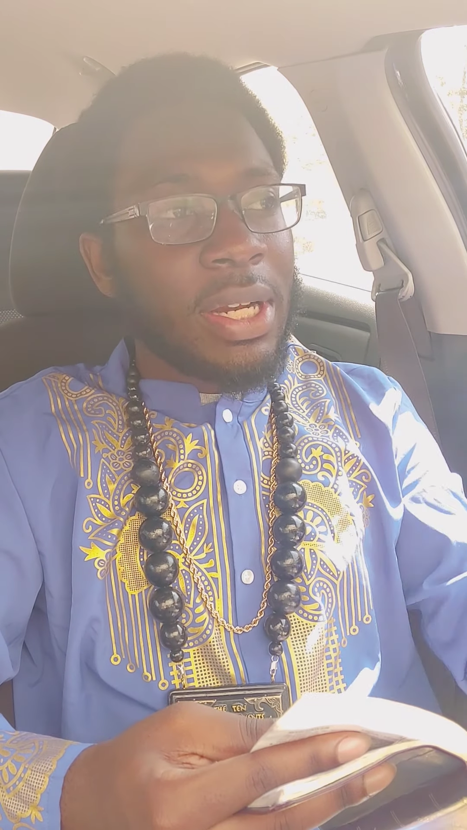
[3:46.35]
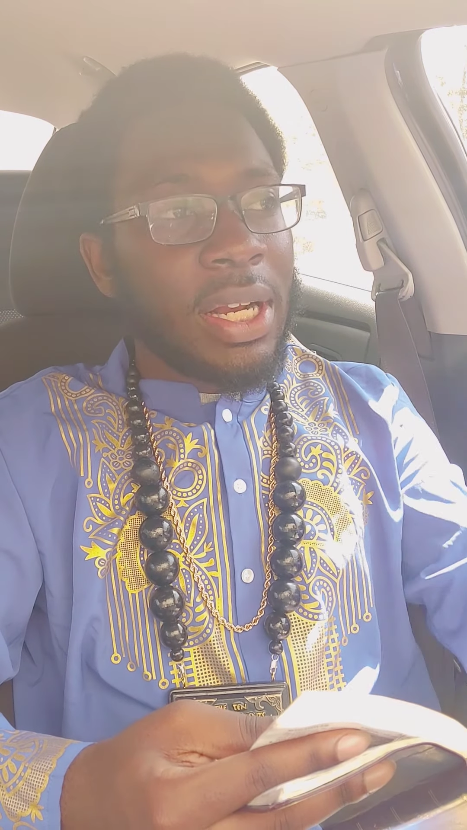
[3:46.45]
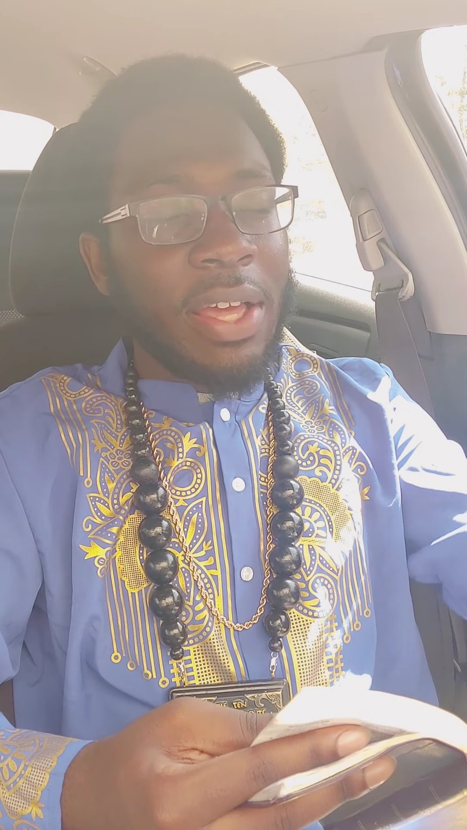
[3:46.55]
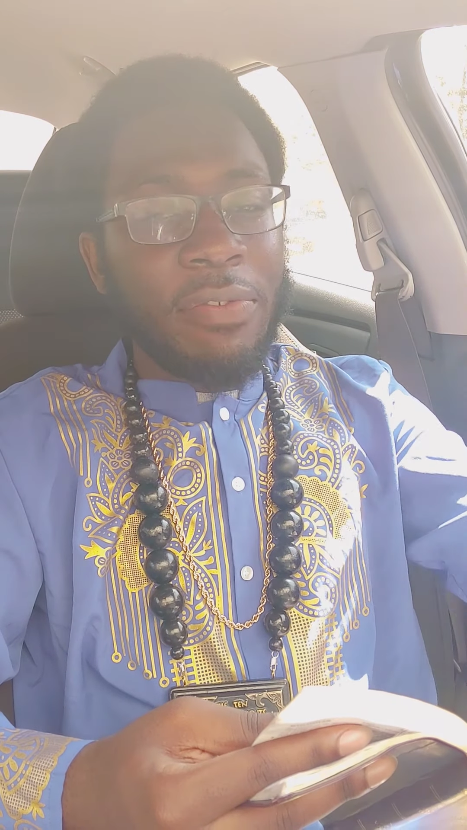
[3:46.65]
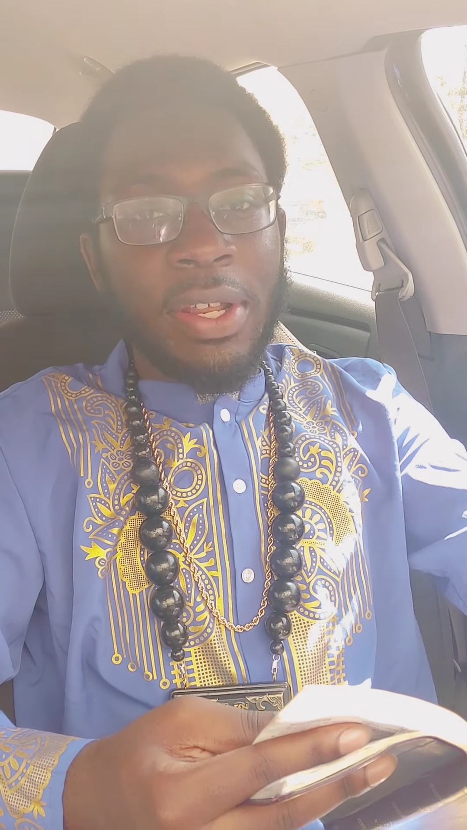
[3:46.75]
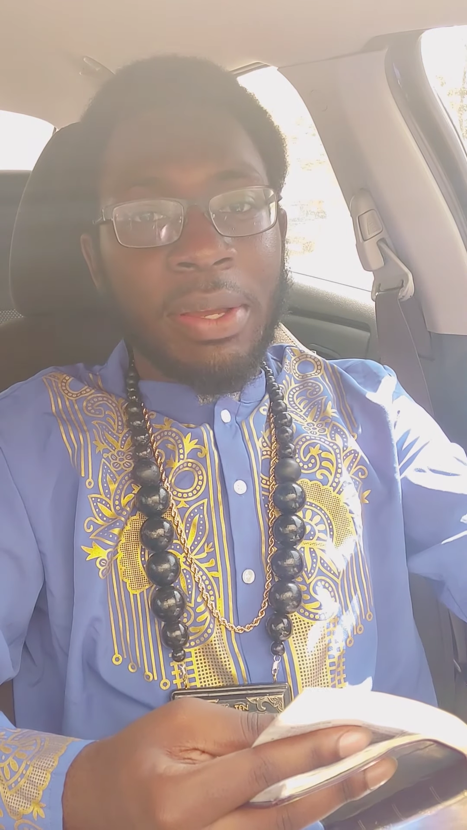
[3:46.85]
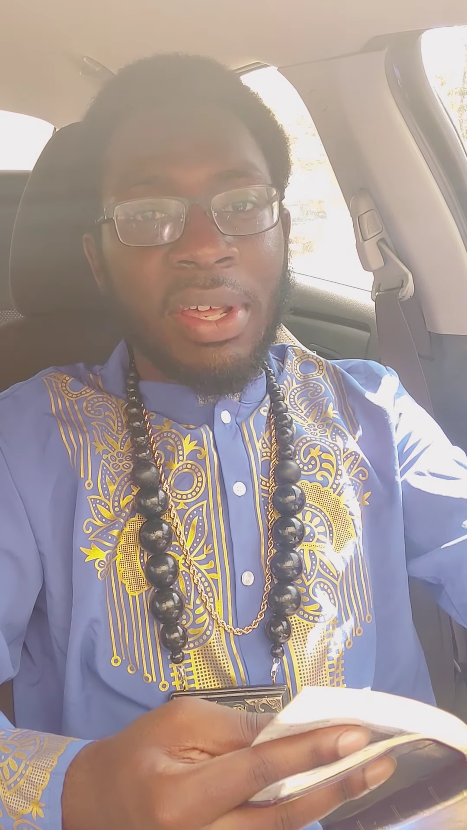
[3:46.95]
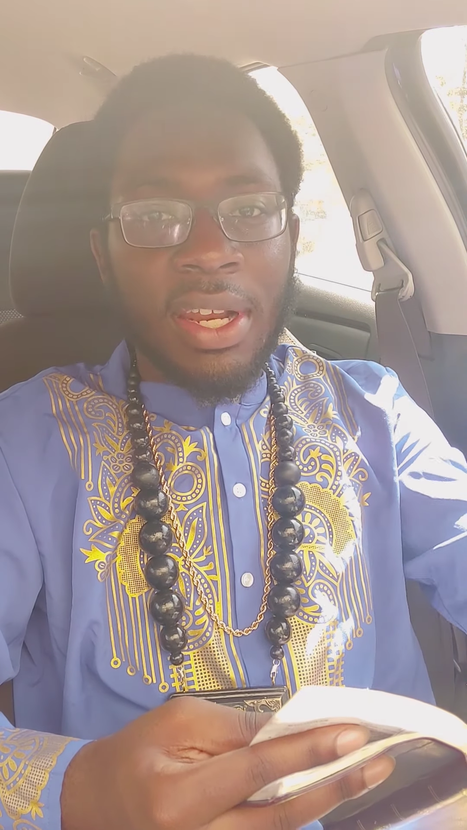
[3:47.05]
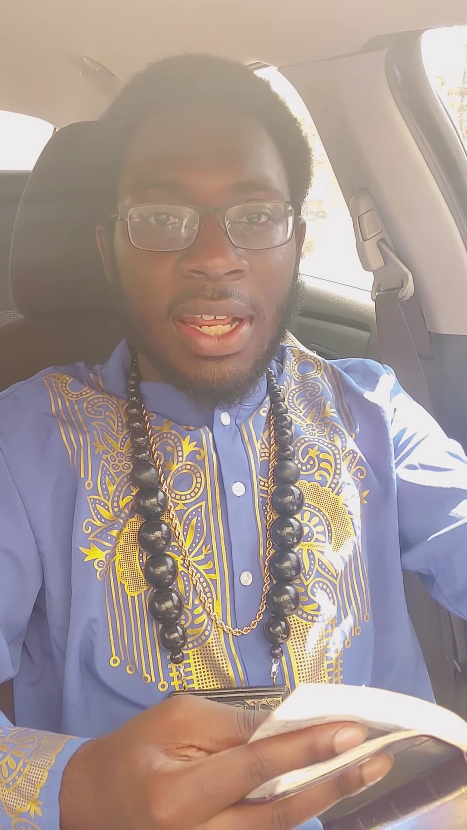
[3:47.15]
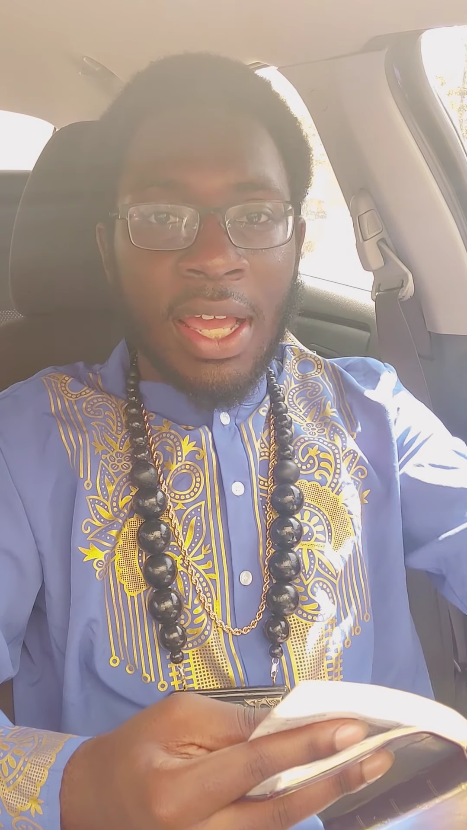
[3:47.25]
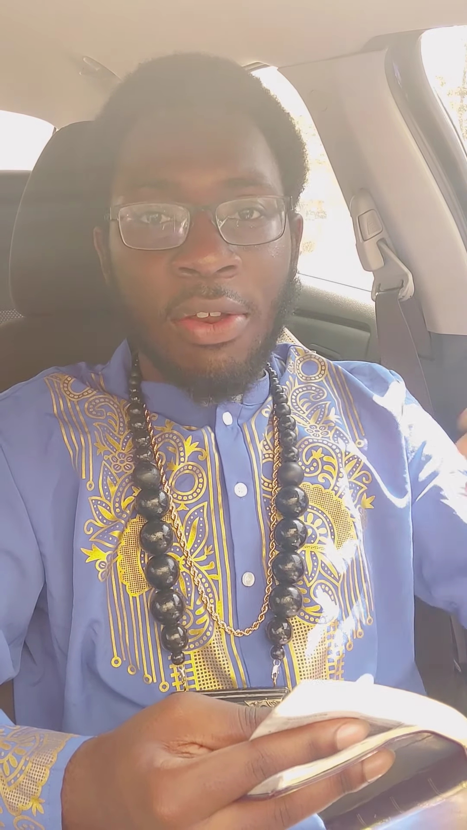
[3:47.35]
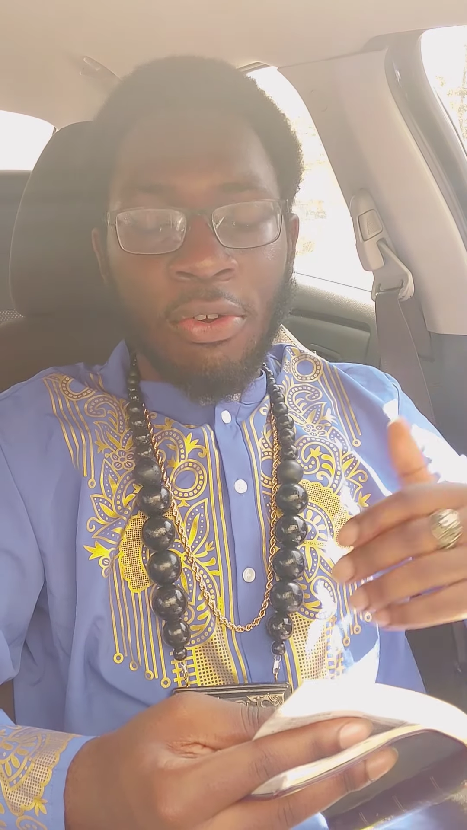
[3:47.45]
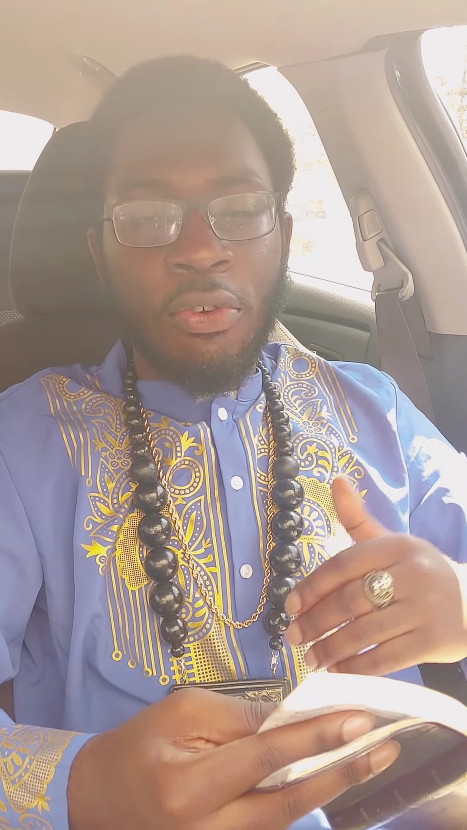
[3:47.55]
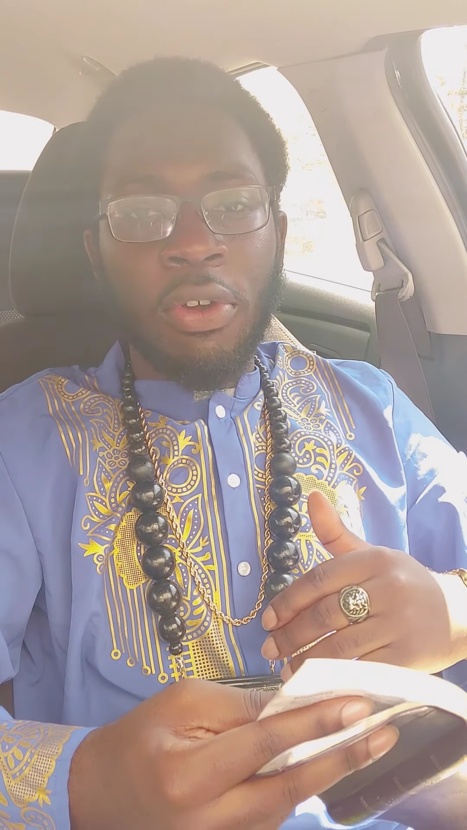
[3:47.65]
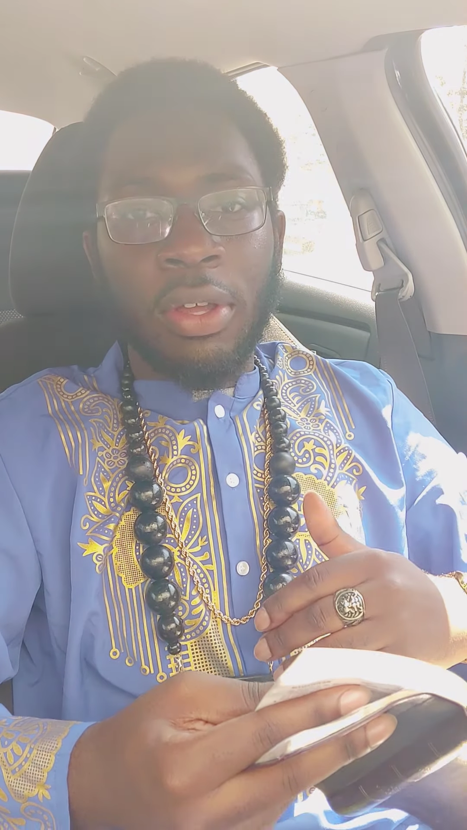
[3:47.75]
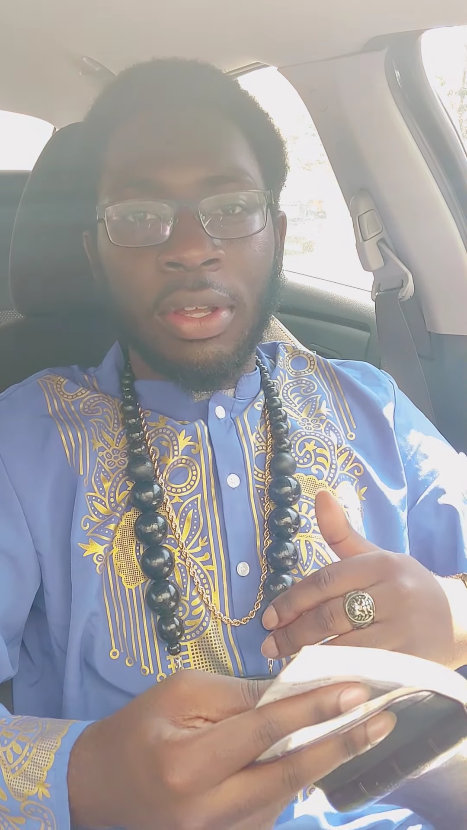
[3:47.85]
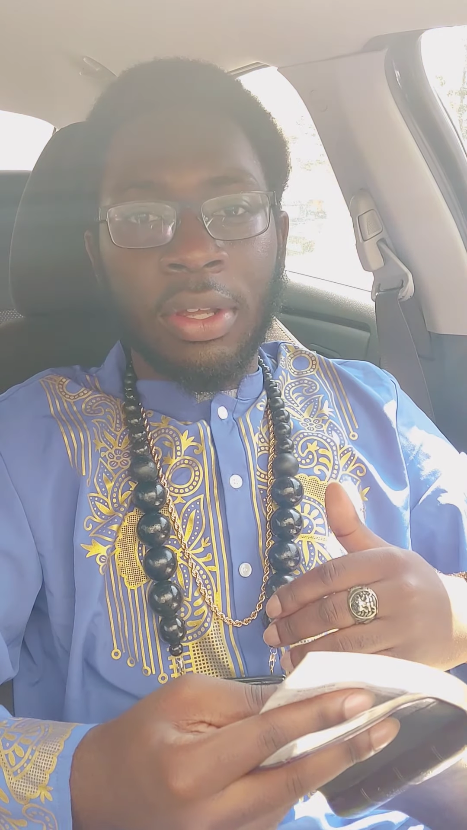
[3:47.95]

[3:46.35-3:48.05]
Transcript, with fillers: deliver them in the day of the Lord.